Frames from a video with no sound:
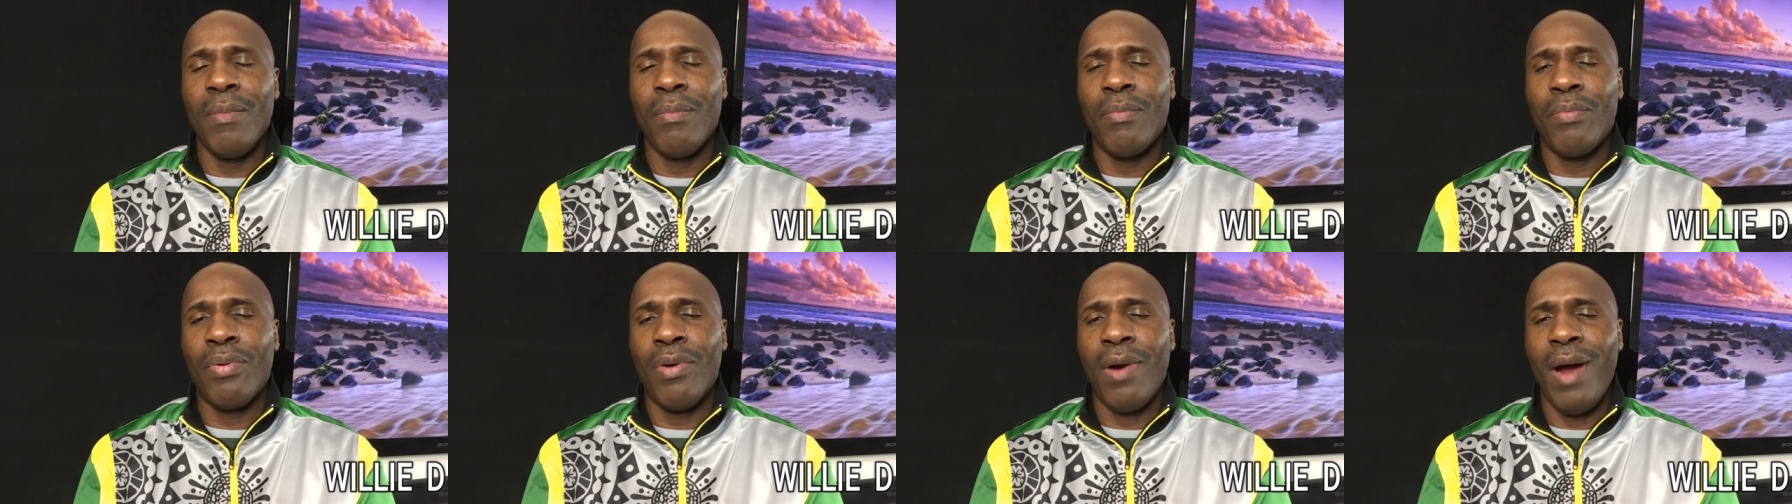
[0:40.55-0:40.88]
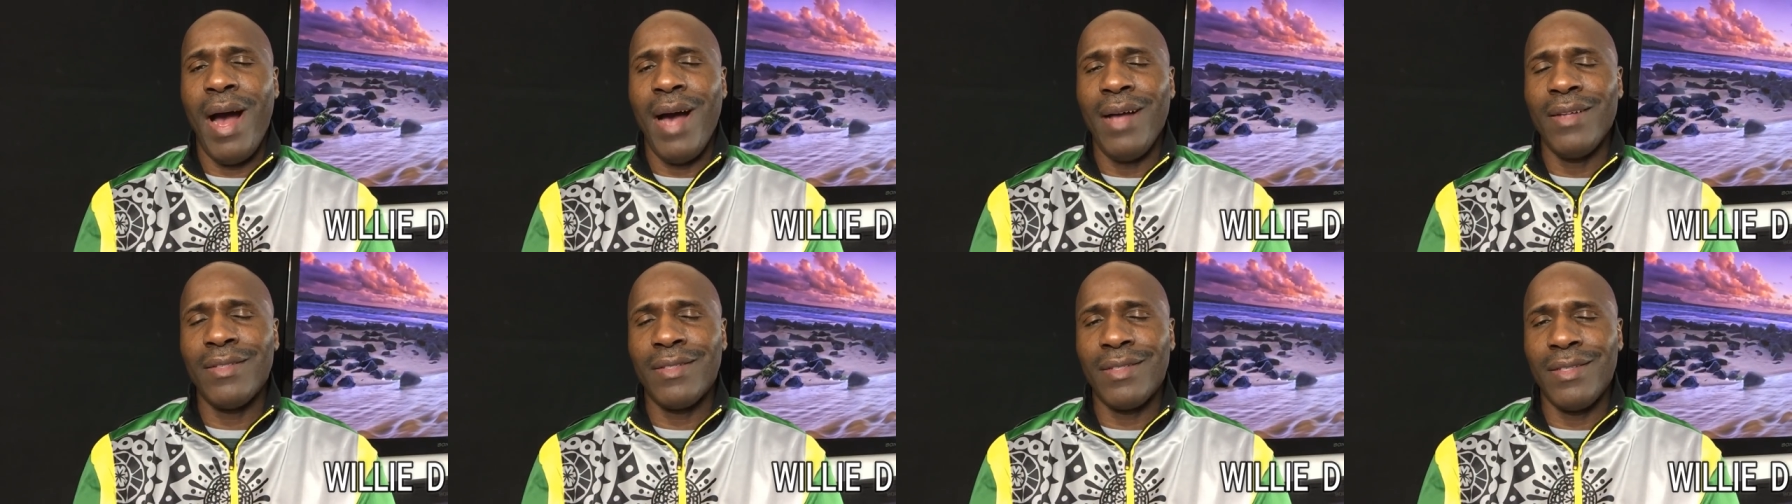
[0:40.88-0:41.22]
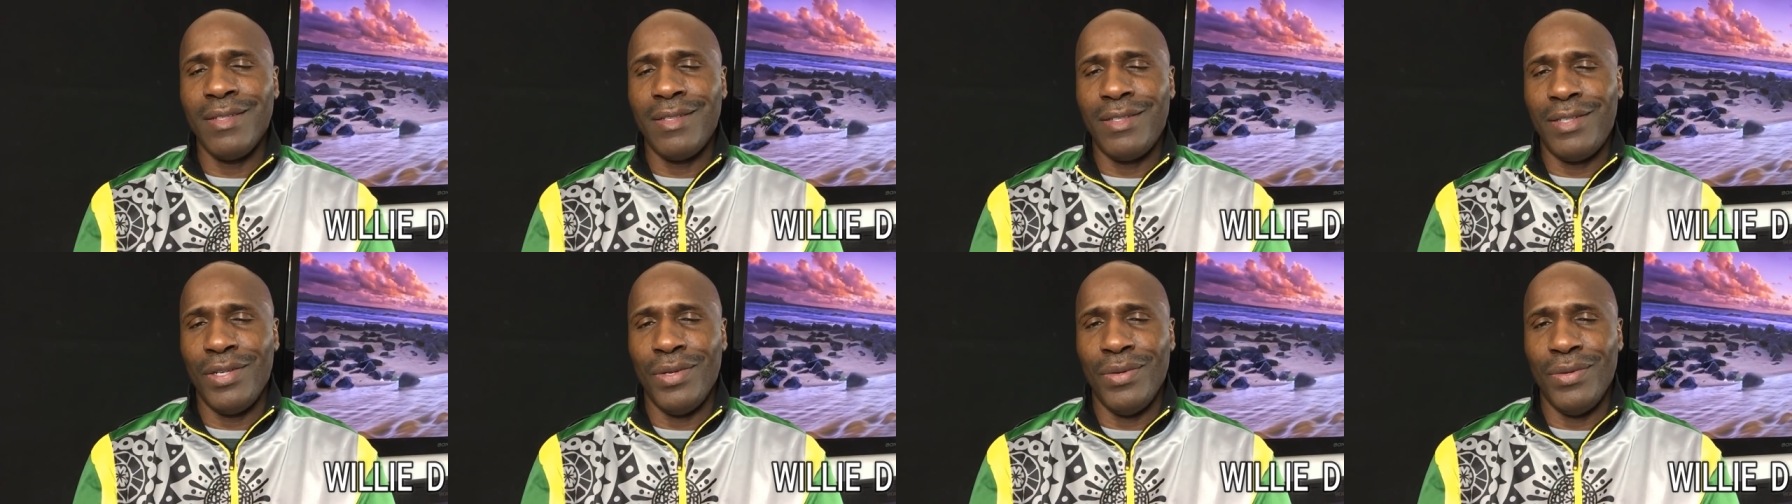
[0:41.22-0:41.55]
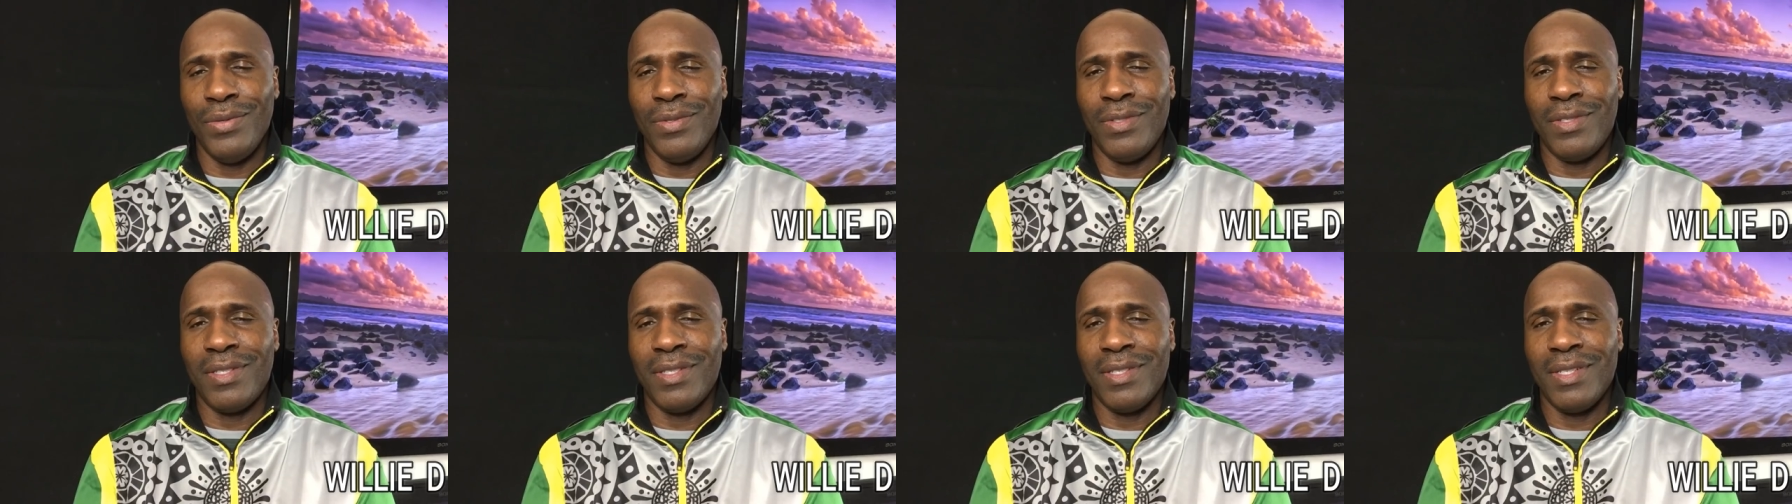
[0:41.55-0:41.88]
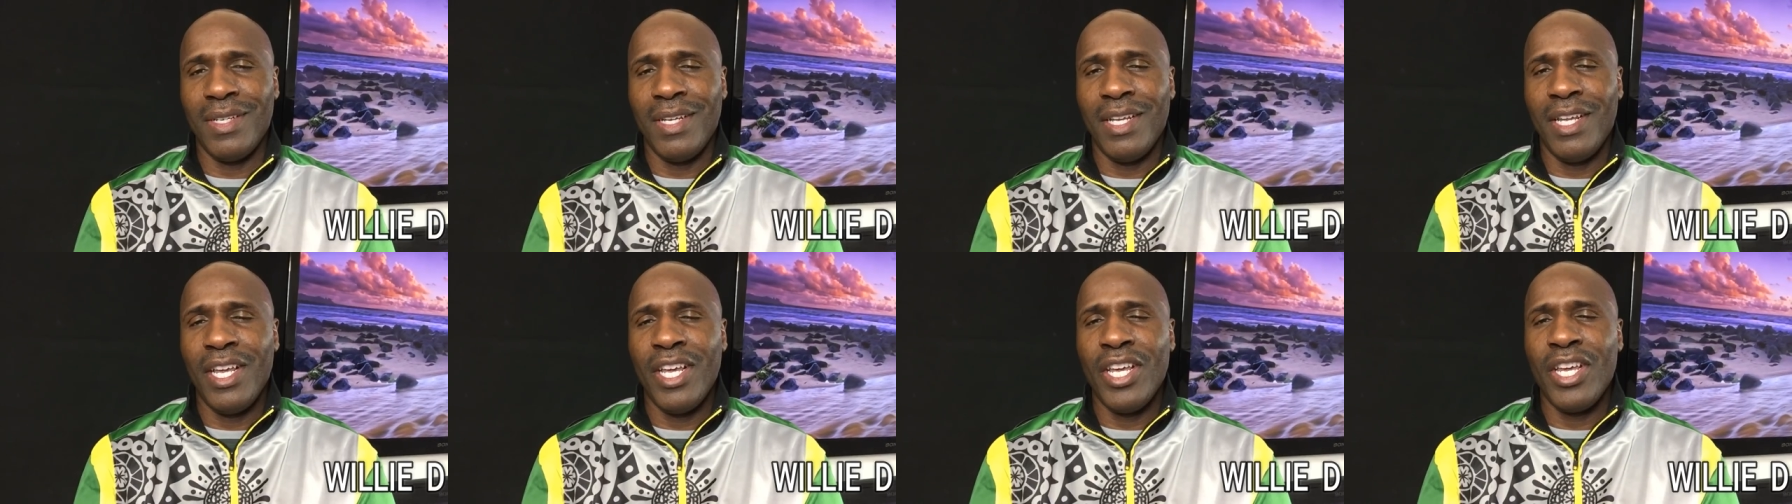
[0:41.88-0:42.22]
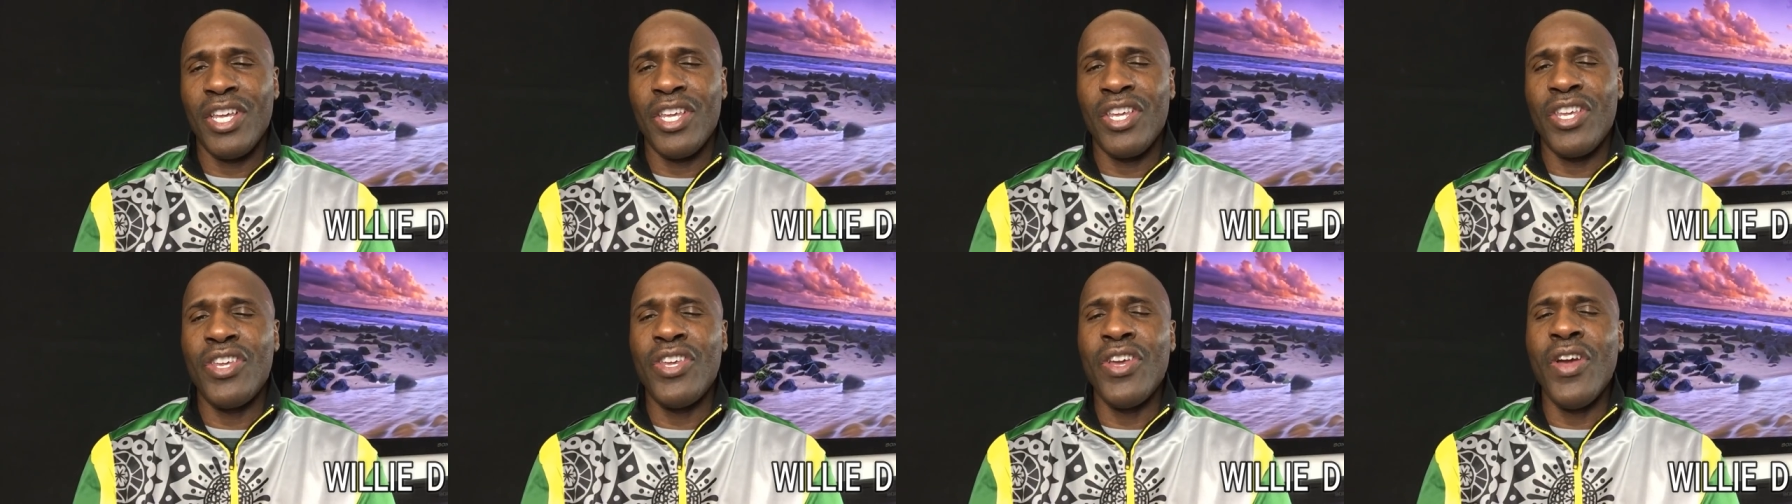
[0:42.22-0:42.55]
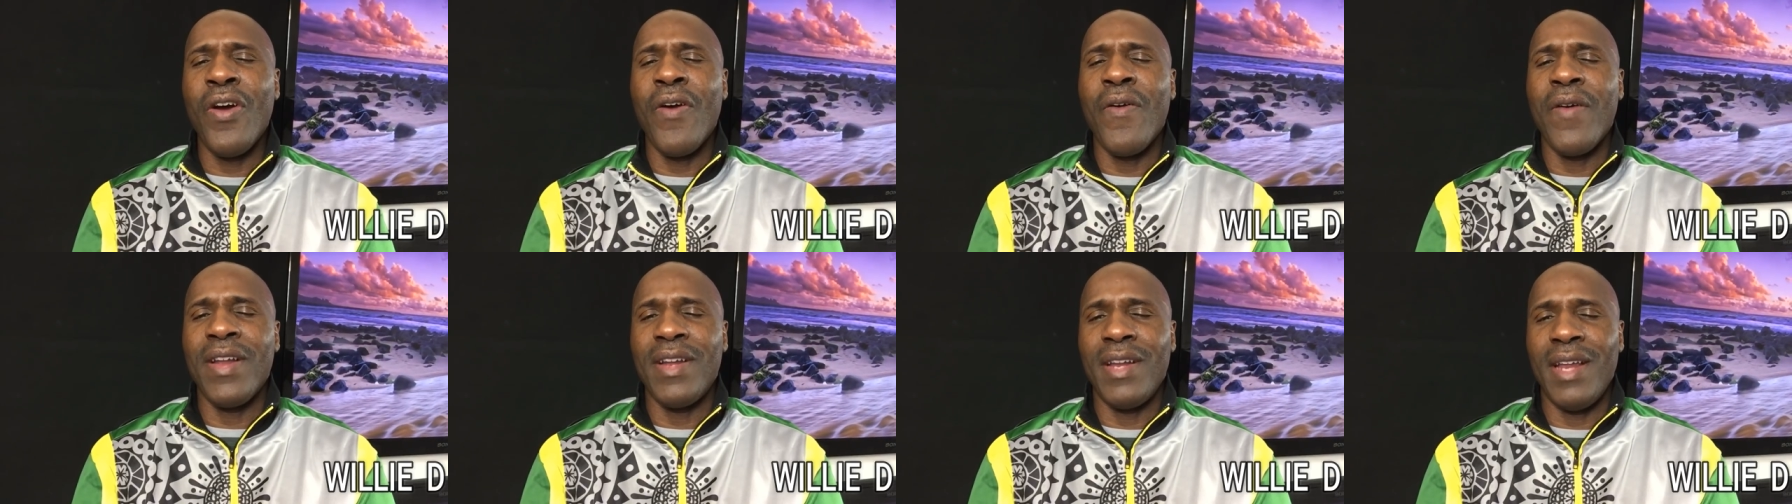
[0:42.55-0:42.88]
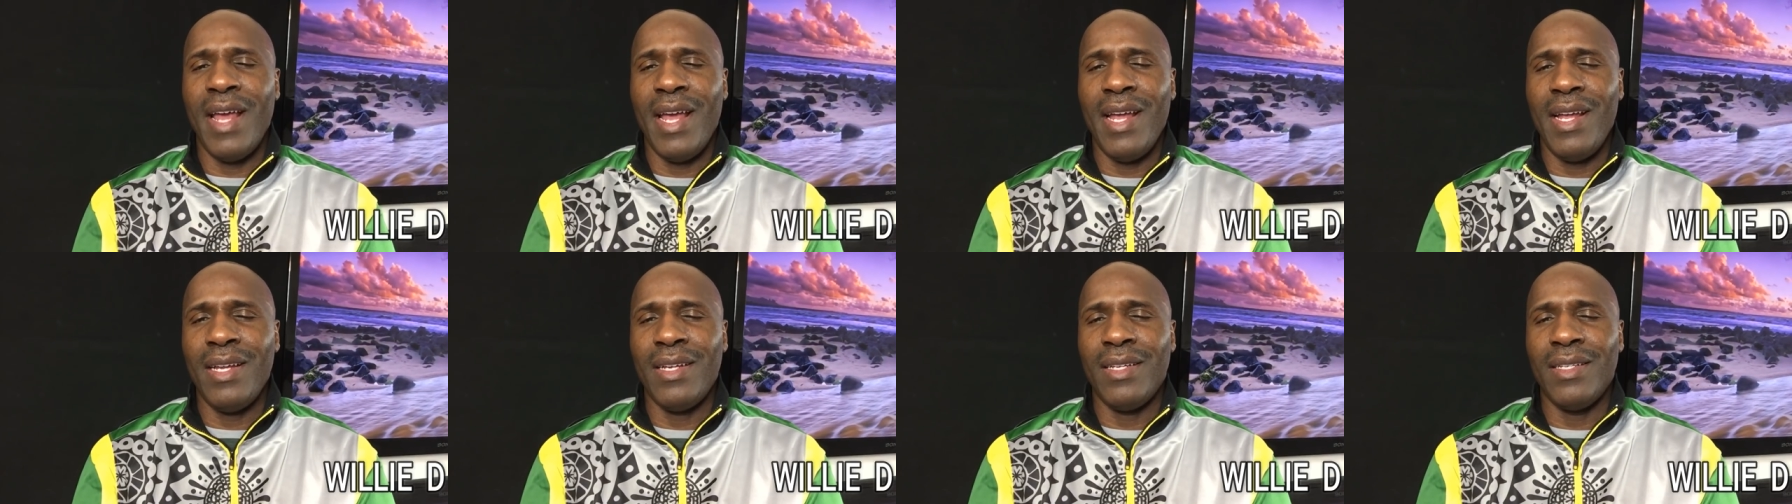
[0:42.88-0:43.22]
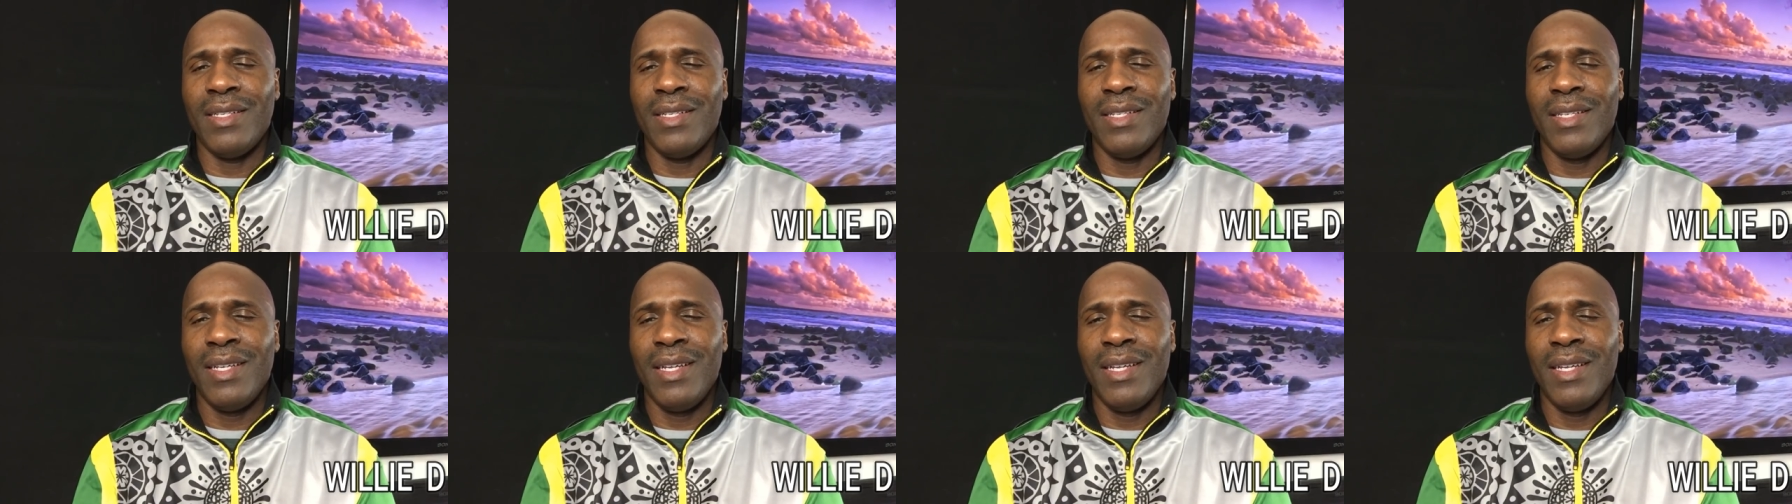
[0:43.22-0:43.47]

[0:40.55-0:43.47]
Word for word: prostitutes urinate